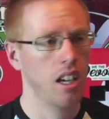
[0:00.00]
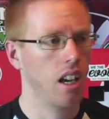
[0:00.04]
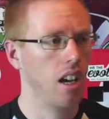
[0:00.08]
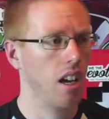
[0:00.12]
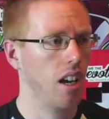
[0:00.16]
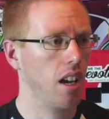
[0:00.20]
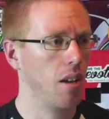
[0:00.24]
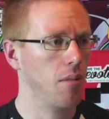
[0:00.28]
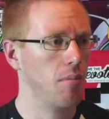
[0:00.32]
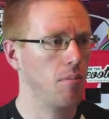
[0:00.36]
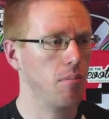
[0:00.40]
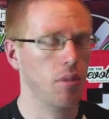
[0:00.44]

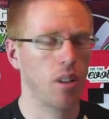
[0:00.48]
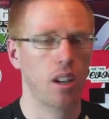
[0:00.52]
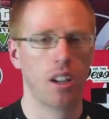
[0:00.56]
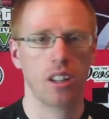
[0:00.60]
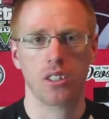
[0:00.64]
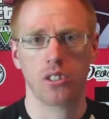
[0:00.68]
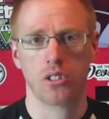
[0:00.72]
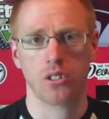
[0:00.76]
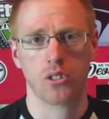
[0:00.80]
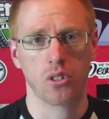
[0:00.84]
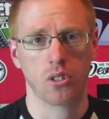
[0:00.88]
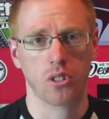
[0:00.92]
uh, Bride
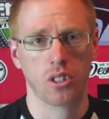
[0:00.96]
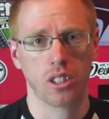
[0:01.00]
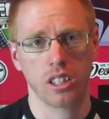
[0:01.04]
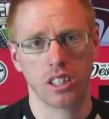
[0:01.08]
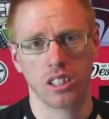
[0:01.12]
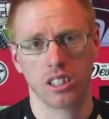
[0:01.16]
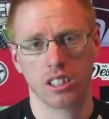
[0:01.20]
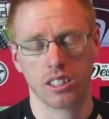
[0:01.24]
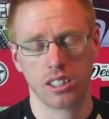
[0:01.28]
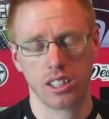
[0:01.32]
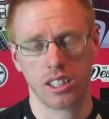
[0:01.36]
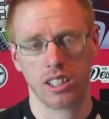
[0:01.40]
of
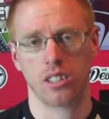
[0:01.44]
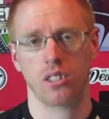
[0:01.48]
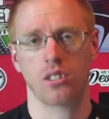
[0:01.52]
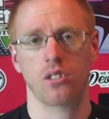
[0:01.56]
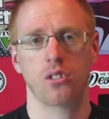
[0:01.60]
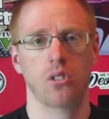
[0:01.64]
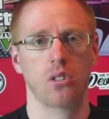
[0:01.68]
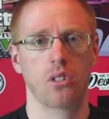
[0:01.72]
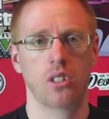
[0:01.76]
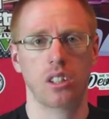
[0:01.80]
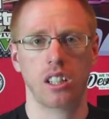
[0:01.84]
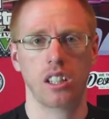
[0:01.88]
Chucky, Seed of
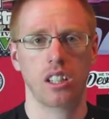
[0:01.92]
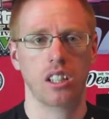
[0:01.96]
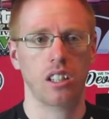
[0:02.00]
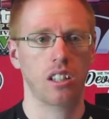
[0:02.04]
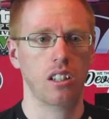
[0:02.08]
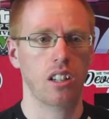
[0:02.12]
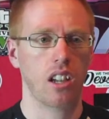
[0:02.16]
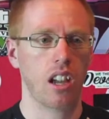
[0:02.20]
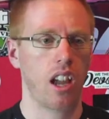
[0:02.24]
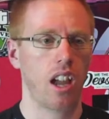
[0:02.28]
Chucky,